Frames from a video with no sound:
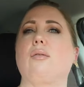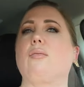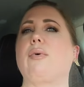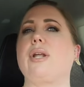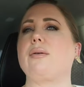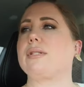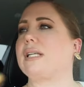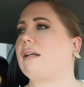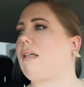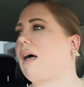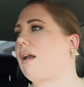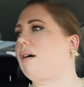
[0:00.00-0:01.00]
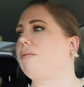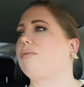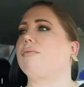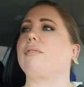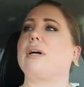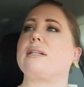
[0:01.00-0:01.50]
what do you see a lot of?
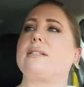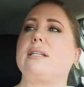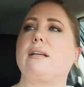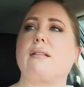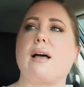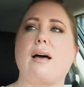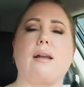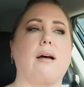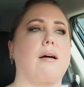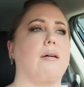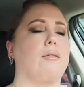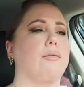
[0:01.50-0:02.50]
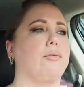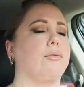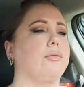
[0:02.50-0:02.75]
I see a lot of